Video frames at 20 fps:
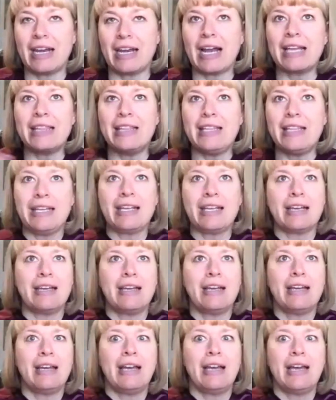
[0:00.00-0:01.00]
And I think
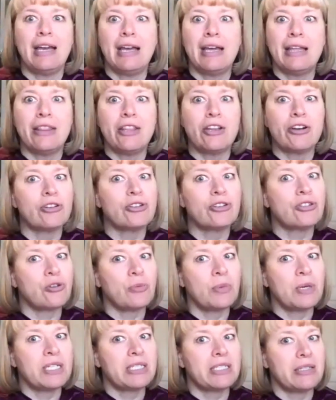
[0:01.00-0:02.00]
there's
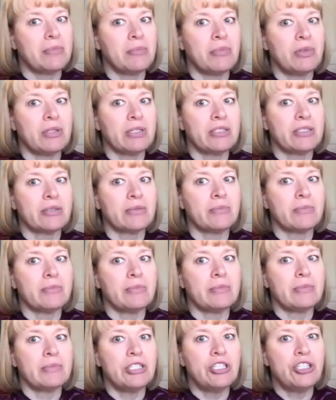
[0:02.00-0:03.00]
so much
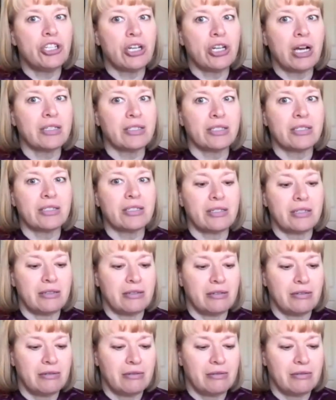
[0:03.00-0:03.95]
symbolism just